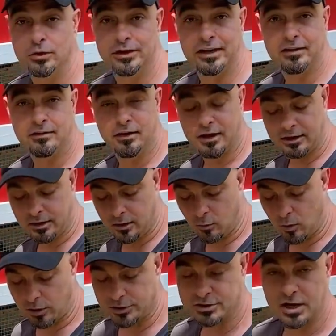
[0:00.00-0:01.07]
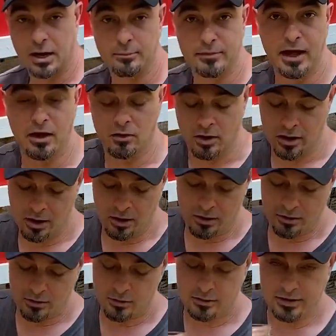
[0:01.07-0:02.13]
in it and a water stop. Now,
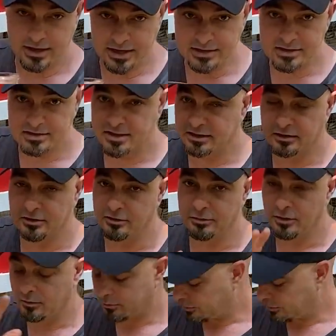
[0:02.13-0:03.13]
the easiest thing to do, though,